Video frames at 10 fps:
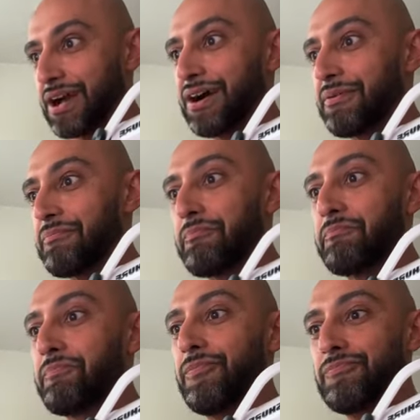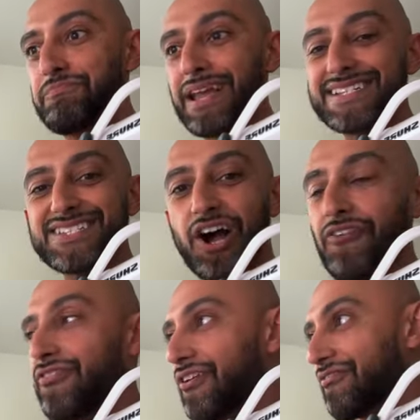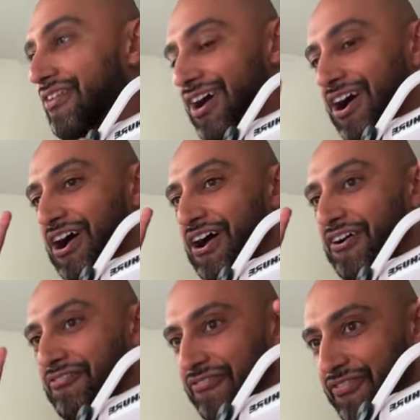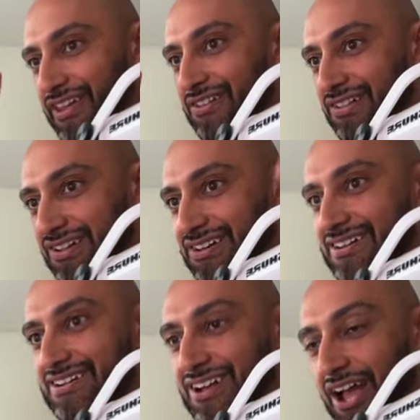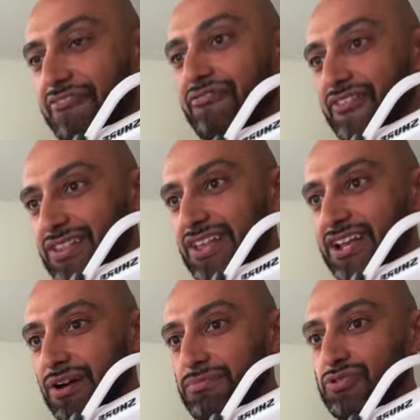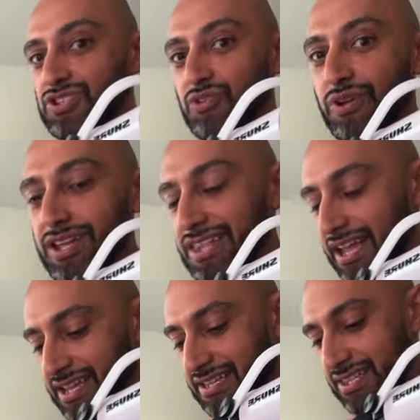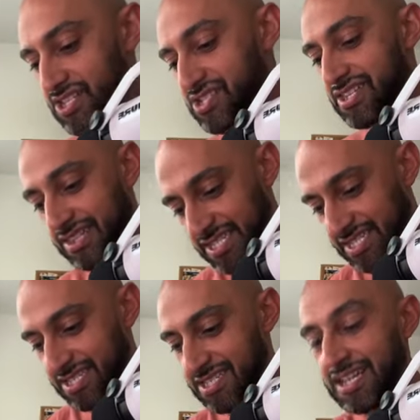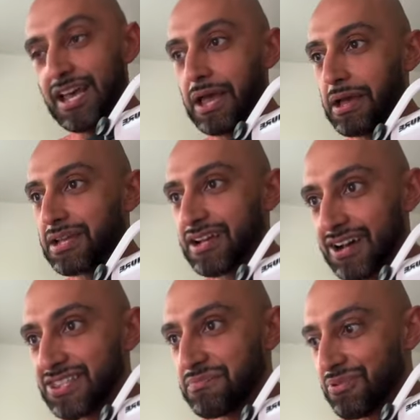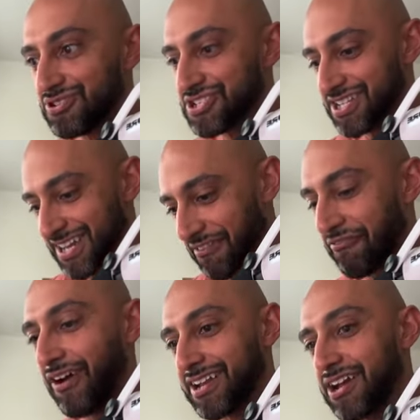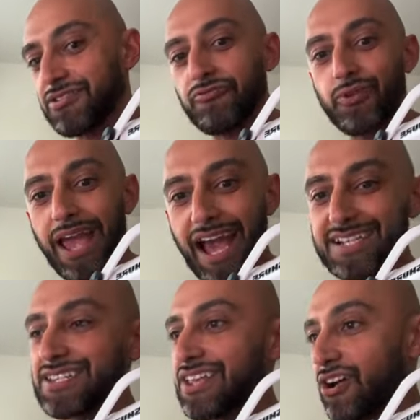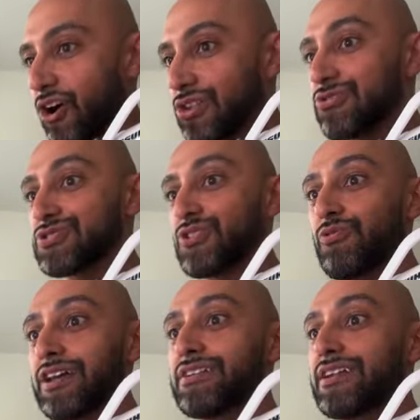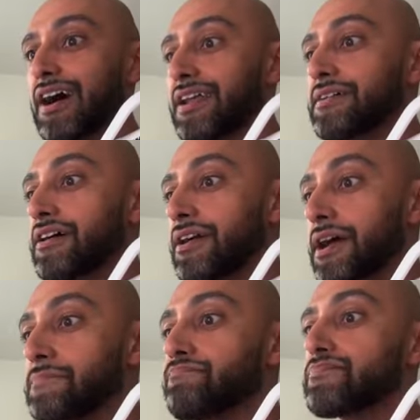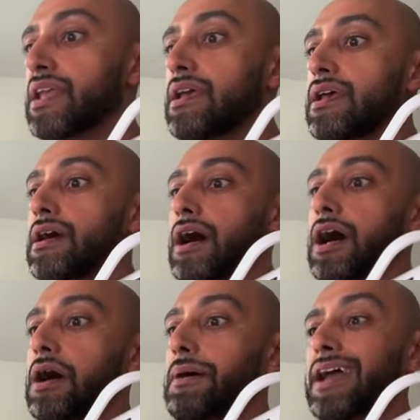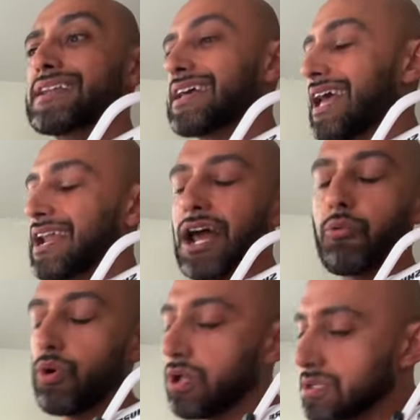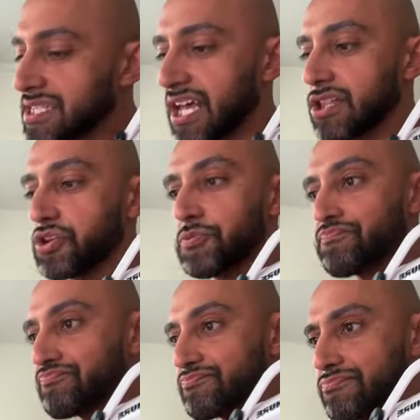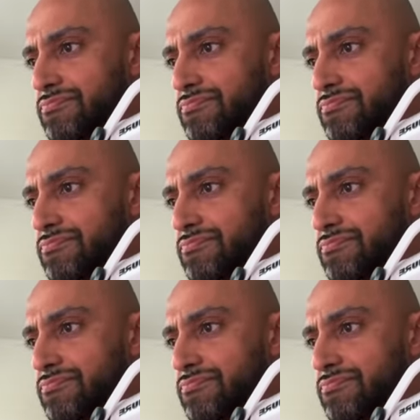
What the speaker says: based off of feel. I feel like I'm losing weight, like let's just cut the bullshit and find out if we actually are losing weight or not, all right? And I will tell you,